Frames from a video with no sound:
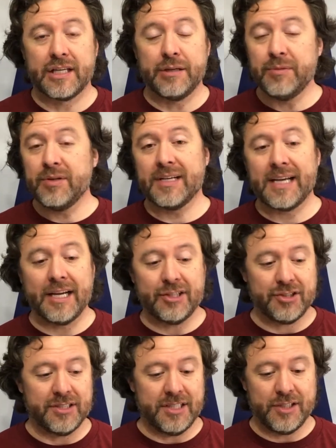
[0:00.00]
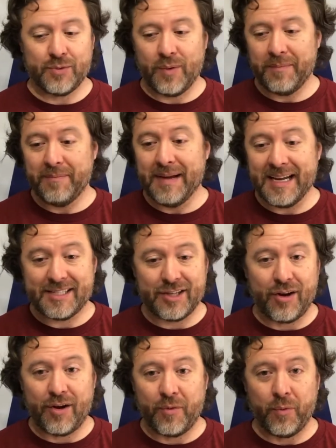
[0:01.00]
communication is what makes it
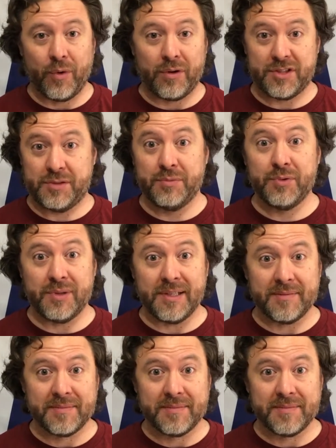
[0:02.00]
all work smoothly.